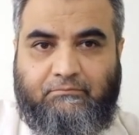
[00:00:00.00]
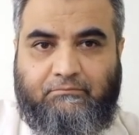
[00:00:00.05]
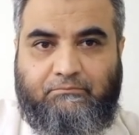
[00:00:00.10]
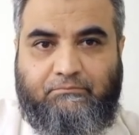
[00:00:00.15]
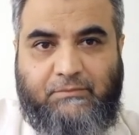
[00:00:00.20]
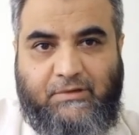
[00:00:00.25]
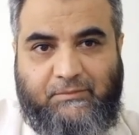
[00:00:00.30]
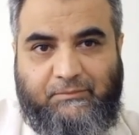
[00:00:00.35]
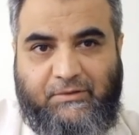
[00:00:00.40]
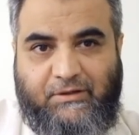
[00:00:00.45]

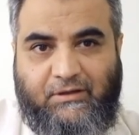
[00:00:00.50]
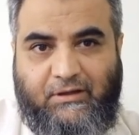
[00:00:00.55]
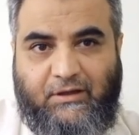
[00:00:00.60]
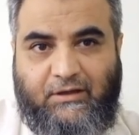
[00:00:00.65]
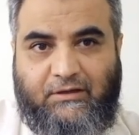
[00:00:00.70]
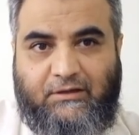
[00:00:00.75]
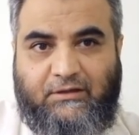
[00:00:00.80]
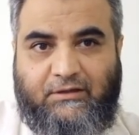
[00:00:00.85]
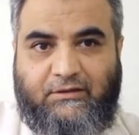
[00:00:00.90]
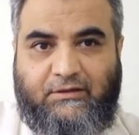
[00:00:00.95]
Maybe
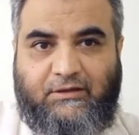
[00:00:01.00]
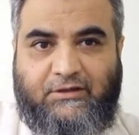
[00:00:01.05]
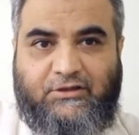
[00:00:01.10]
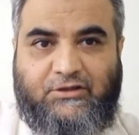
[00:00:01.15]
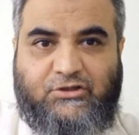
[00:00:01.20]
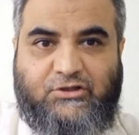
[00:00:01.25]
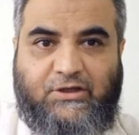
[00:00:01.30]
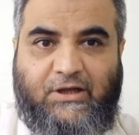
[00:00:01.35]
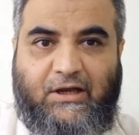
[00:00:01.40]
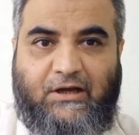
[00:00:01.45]
earlier in the
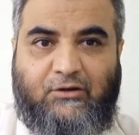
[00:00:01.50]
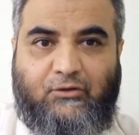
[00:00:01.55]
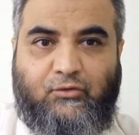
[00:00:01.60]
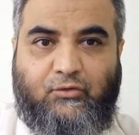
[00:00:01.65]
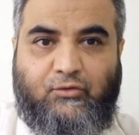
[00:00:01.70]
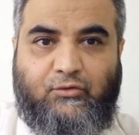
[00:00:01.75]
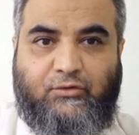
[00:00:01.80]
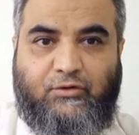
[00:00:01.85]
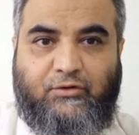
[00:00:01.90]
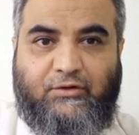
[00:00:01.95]

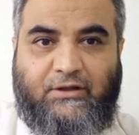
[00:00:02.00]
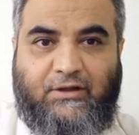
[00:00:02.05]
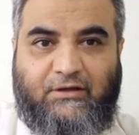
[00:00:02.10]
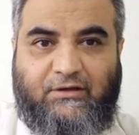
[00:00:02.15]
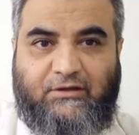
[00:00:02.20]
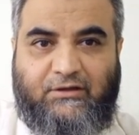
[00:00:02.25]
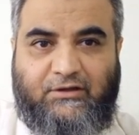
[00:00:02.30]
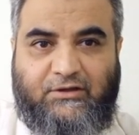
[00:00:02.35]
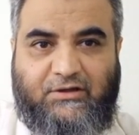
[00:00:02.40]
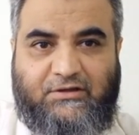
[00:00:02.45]
childhood or
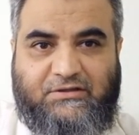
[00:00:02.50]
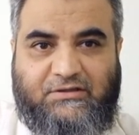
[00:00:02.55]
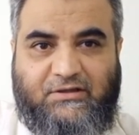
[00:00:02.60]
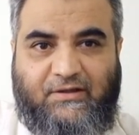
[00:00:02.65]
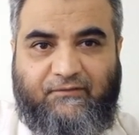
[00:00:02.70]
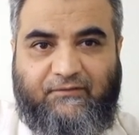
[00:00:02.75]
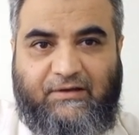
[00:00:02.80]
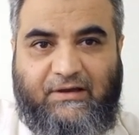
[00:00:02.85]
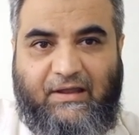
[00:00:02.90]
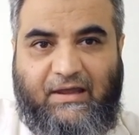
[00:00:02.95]
early years
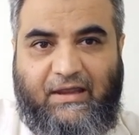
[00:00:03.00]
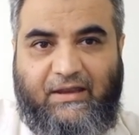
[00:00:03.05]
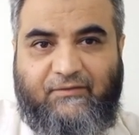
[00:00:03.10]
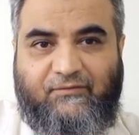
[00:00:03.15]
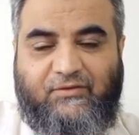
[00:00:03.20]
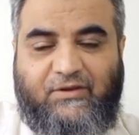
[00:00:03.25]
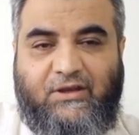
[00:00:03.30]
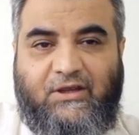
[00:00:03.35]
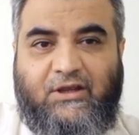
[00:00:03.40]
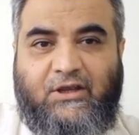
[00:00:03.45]
of life,
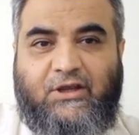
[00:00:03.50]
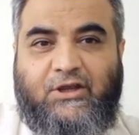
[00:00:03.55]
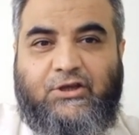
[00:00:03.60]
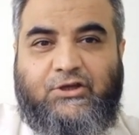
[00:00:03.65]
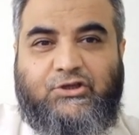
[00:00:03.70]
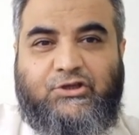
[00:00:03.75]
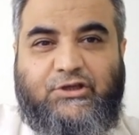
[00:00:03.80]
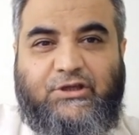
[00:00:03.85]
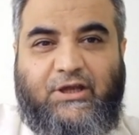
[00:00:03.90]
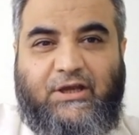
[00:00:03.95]

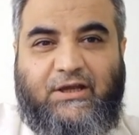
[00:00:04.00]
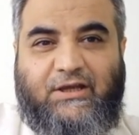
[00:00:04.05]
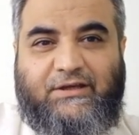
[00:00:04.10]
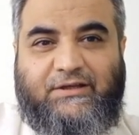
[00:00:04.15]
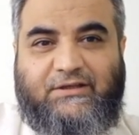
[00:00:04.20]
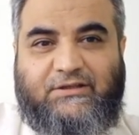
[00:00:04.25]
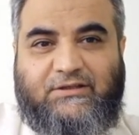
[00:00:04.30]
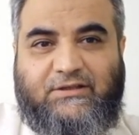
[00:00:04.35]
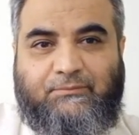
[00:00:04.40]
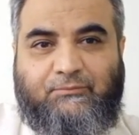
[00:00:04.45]
she
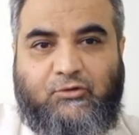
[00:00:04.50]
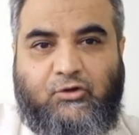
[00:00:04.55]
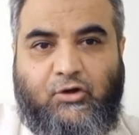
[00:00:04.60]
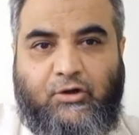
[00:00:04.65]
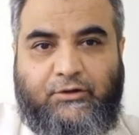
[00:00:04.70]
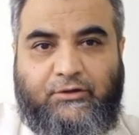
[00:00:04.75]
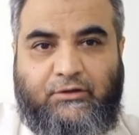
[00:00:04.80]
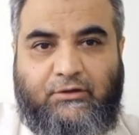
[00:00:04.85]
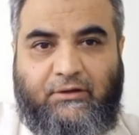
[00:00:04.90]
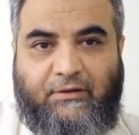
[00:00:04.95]
had some
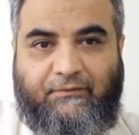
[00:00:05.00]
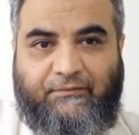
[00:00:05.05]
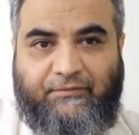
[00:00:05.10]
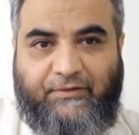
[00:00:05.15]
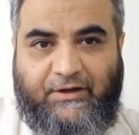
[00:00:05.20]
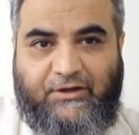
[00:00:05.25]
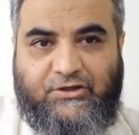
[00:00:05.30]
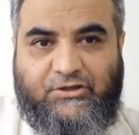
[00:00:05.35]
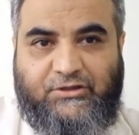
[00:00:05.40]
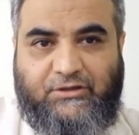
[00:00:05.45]
corneal
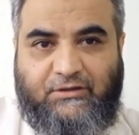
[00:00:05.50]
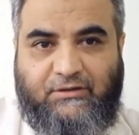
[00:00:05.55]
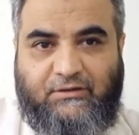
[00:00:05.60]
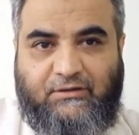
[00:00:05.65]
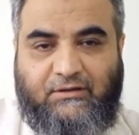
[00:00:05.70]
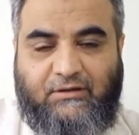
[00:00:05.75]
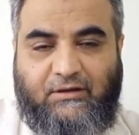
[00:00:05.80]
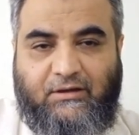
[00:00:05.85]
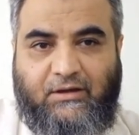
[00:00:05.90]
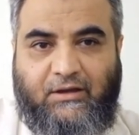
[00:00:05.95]
infection,
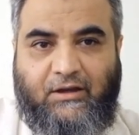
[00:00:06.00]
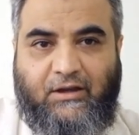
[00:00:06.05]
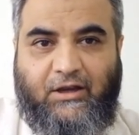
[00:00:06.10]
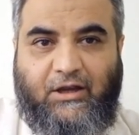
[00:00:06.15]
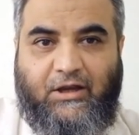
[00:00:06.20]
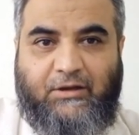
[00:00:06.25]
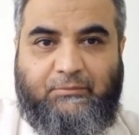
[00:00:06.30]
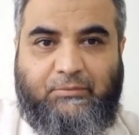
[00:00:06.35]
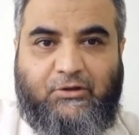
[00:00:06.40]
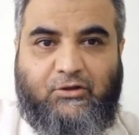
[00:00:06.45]

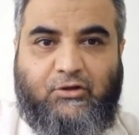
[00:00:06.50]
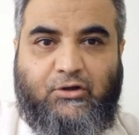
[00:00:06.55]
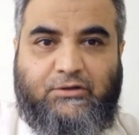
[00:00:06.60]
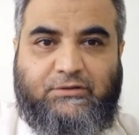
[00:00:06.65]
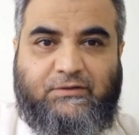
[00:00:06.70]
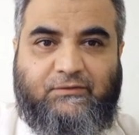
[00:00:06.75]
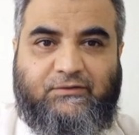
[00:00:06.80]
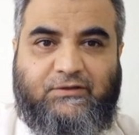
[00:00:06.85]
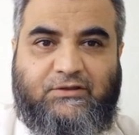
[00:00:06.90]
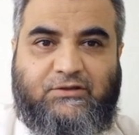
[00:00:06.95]
and because
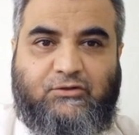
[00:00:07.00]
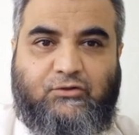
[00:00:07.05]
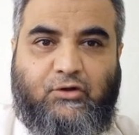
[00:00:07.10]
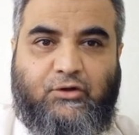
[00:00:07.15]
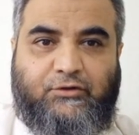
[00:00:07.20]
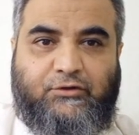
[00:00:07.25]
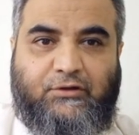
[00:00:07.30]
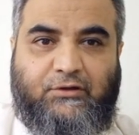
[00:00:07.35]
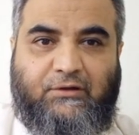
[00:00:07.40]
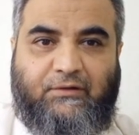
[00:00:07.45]
of this
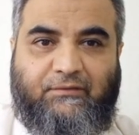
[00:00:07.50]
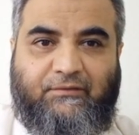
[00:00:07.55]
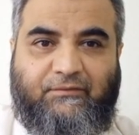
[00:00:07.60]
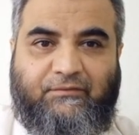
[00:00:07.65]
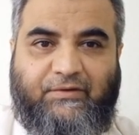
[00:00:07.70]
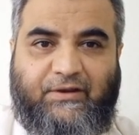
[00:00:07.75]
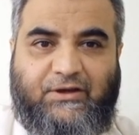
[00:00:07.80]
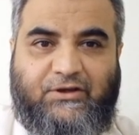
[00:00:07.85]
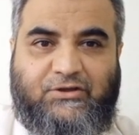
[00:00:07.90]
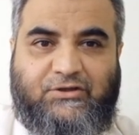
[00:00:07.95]
corneal
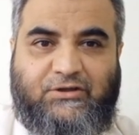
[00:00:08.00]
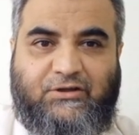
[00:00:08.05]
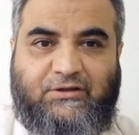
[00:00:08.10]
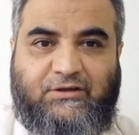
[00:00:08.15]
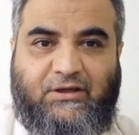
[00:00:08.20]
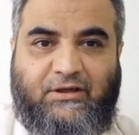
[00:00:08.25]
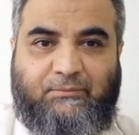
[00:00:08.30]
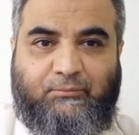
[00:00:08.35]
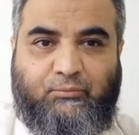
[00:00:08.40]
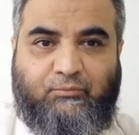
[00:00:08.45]
infection,
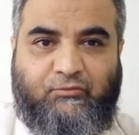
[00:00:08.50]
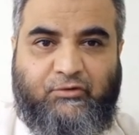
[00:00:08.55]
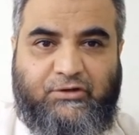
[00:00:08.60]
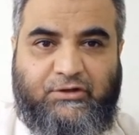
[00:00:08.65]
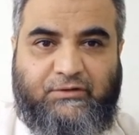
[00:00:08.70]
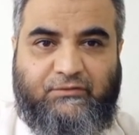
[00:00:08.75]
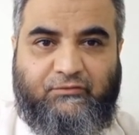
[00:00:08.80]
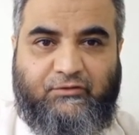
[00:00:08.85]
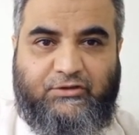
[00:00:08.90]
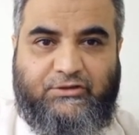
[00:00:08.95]
her
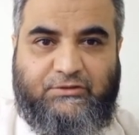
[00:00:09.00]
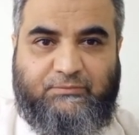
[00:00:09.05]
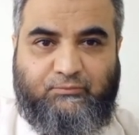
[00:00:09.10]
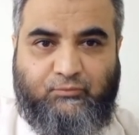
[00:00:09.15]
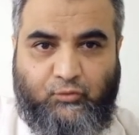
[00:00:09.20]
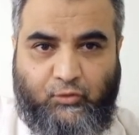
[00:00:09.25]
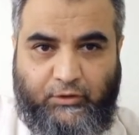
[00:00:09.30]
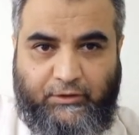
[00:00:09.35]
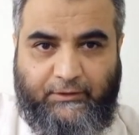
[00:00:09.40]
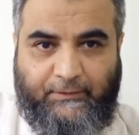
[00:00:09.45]
vision was
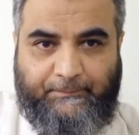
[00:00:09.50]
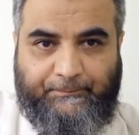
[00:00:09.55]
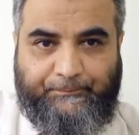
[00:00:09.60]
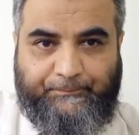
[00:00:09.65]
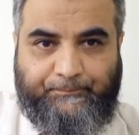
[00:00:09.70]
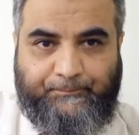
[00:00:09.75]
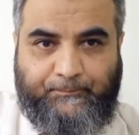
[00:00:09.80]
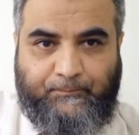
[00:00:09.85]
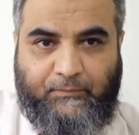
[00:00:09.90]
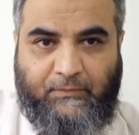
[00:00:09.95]
poor.
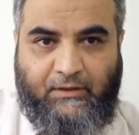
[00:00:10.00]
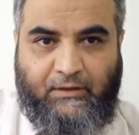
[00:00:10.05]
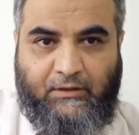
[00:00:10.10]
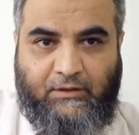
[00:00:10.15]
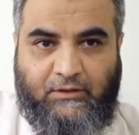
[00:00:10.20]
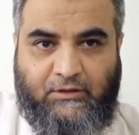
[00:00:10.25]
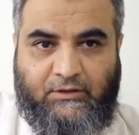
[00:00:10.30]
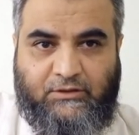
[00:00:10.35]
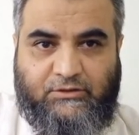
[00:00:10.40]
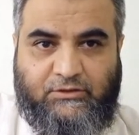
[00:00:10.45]

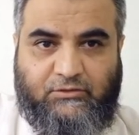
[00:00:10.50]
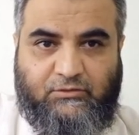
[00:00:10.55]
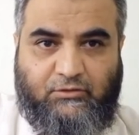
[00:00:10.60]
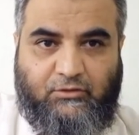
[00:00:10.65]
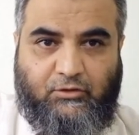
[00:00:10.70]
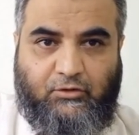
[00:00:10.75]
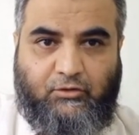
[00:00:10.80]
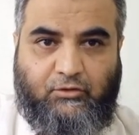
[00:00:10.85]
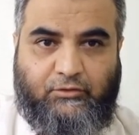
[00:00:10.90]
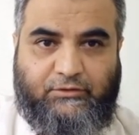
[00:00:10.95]

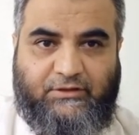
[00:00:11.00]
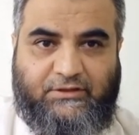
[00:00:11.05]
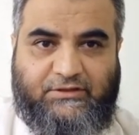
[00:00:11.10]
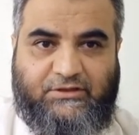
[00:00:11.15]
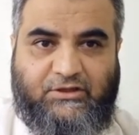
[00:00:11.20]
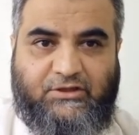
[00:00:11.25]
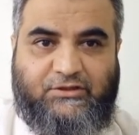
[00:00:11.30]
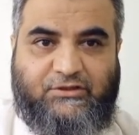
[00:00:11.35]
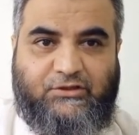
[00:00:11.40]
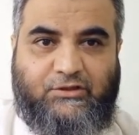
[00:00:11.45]
So the
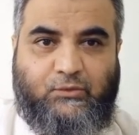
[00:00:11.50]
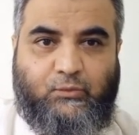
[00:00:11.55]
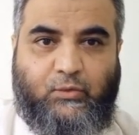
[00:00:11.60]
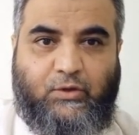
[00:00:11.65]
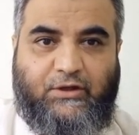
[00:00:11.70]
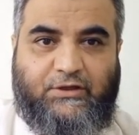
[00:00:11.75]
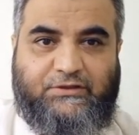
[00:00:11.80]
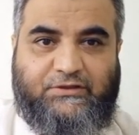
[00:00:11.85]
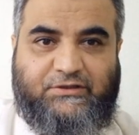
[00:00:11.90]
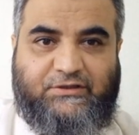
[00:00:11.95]
surgery
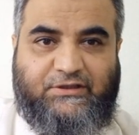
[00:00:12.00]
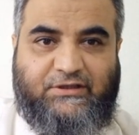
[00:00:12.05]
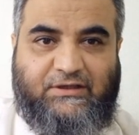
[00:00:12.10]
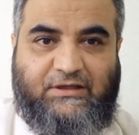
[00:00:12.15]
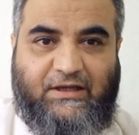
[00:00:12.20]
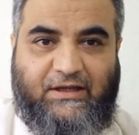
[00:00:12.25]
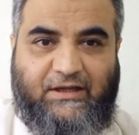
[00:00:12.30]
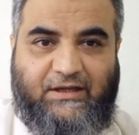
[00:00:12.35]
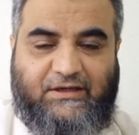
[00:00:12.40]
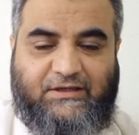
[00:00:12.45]
was
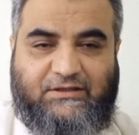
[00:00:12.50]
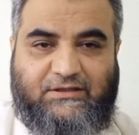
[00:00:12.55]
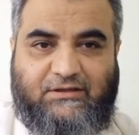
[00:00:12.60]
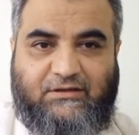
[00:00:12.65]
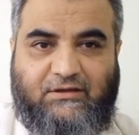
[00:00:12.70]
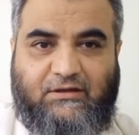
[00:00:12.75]
delayed